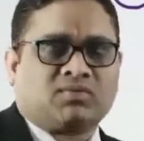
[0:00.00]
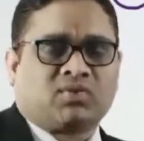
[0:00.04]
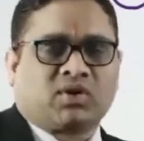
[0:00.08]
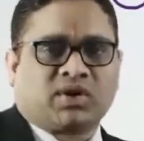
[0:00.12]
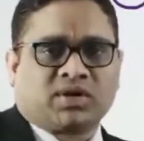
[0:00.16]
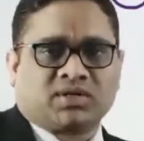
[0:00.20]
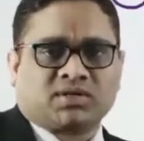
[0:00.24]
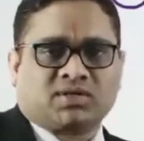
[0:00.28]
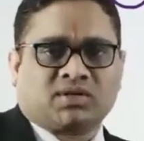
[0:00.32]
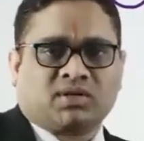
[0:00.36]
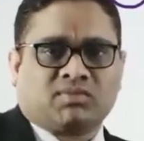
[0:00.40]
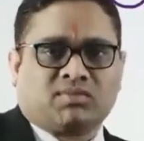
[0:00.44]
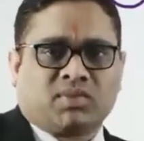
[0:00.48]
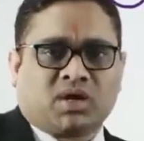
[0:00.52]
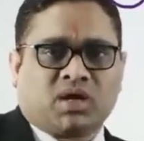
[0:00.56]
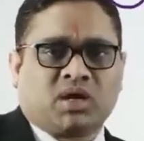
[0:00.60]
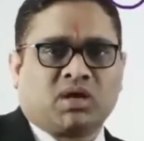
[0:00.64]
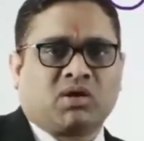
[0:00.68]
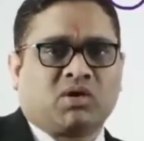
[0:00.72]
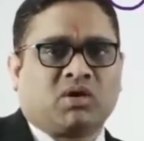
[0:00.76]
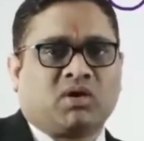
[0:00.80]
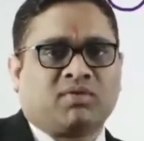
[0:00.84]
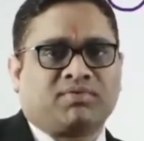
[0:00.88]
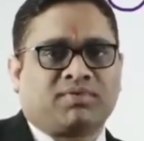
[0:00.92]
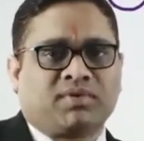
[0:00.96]
what is the
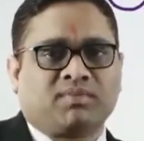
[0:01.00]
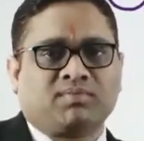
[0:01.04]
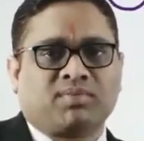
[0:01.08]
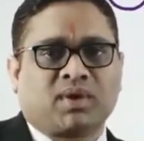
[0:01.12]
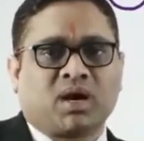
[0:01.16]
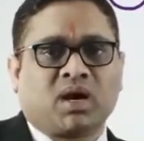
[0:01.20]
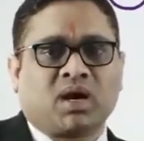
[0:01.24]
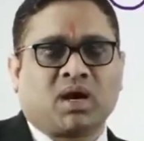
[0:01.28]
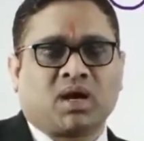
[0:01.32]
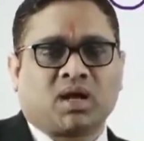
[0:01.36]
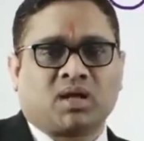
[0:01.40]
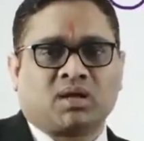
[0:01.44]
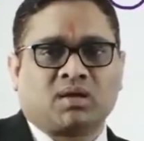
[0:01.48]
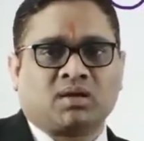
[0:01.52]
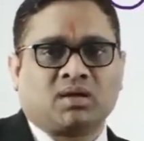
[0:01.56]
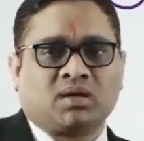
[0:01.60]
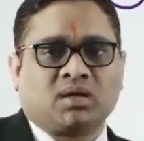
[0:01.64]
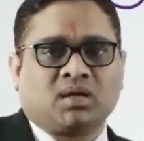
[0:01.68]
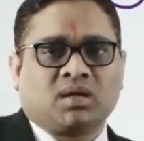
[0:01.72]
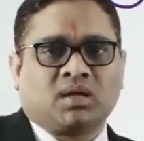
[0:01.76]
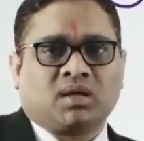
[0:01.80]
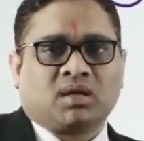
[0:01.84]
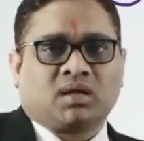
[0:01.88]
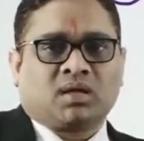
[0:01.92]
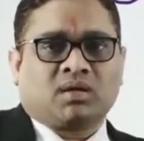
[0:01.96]
meaning of imprinting.
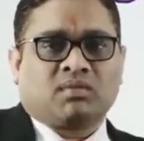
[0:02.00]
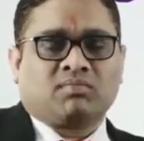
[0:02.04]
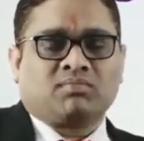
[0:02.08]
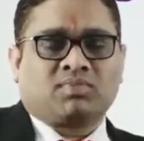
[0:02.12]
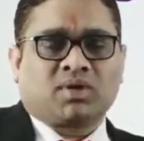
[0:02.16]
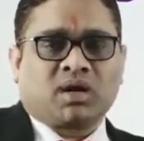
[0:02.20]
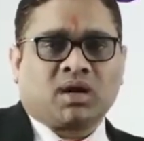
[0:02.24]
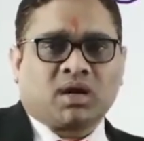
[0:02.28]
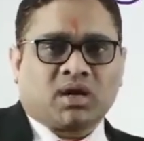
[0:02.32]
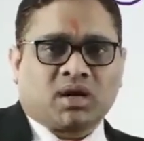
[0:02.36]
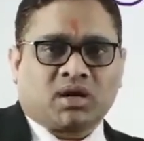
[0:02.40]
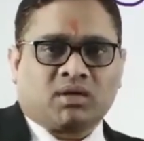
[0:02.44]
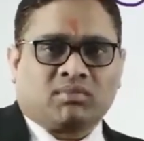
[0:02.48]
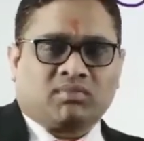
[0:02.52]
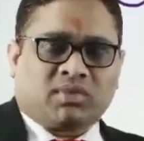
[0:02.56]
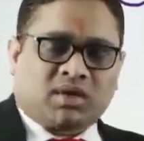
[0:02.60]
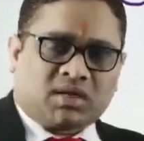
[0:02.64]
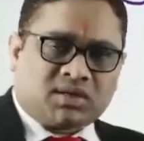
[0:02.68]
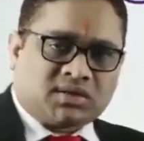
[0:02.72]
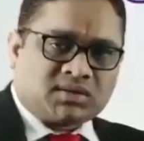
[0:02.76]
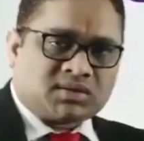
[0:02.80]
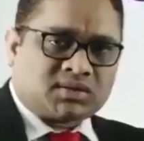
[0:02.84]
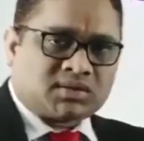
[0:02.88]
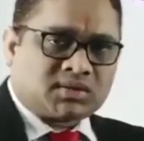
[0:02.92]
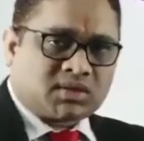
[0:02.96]
Imprinting
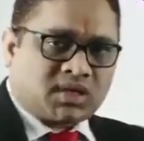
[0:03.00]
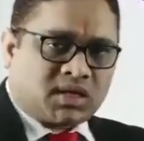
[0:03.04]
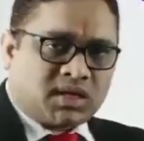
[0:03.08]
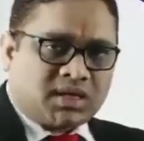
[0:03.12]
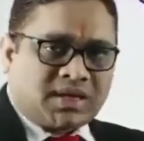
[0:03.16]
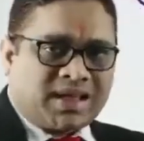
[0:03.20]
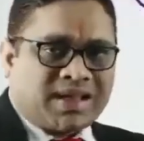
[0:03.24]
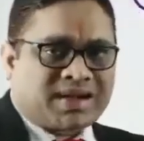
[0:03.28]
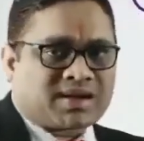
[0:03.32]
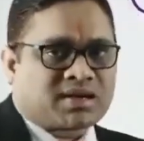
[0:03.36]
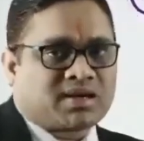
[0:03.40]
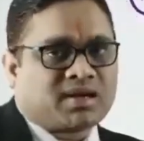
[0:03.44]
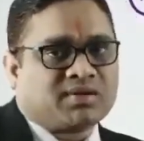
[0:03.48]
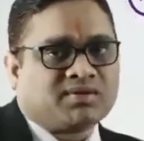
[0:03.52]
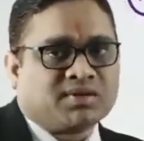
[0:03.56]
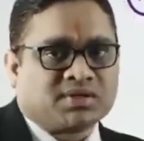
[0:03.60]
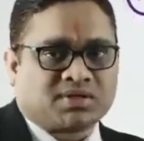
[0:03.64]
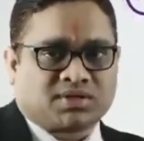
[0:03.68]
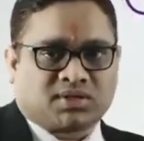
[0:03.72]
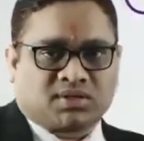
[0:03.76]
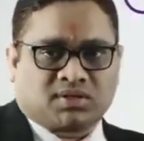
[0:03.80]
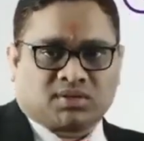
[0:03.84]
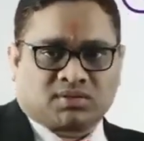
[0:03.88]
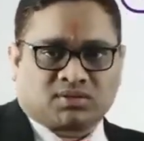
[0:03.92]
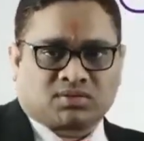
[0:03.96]
means
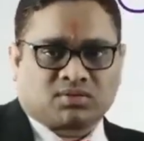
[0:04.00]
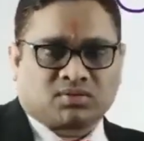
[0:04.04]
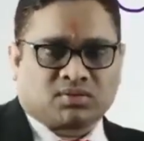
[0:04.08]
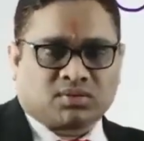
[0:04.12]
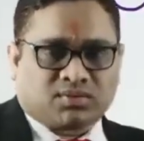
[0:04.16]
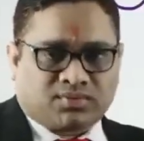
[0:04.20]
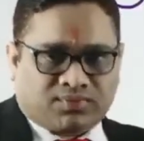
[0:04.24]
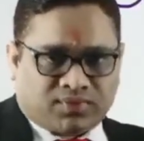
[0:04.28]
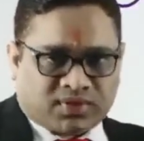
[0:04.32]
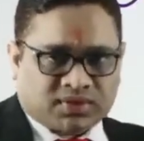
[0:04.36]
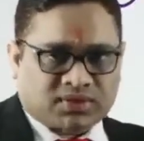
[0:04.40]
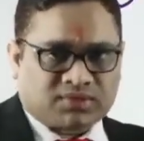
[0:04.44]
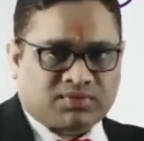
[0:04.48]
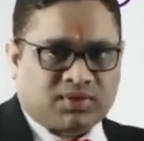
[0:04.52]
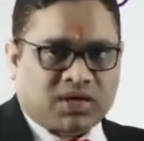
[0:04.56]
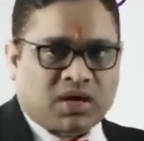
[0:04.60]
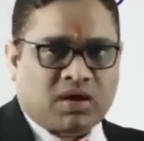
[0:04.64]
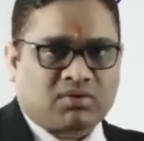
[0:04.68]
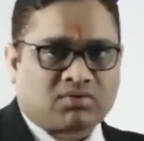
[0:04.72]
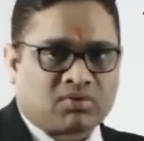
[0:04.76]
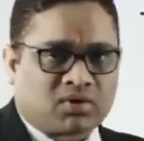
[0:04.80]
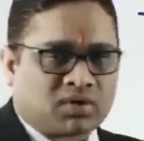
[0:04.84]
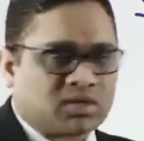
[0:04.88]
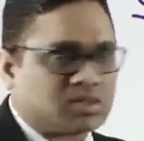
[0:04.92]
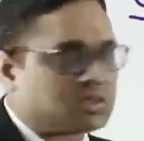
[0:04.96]
inactivation. So first we
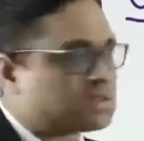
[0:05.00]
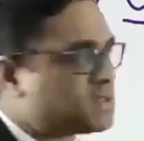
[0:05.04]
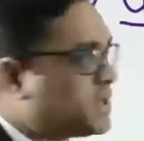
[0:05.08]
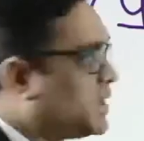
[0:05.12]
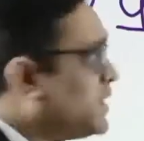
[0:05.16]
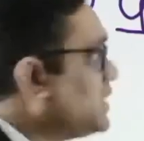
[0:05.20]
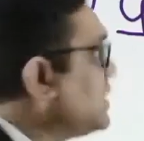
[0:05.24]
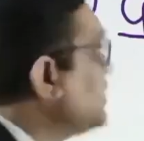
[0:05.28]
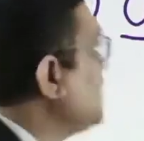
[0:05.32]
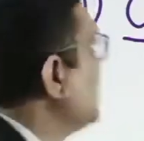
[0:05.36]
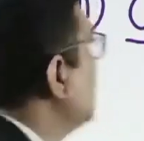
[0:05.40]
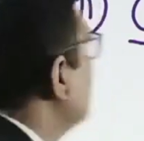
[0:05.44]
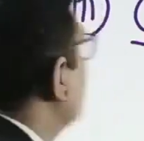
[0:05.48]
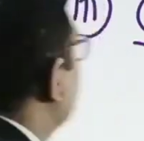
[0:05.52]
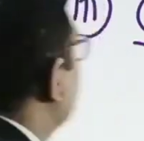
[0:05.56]
have to understand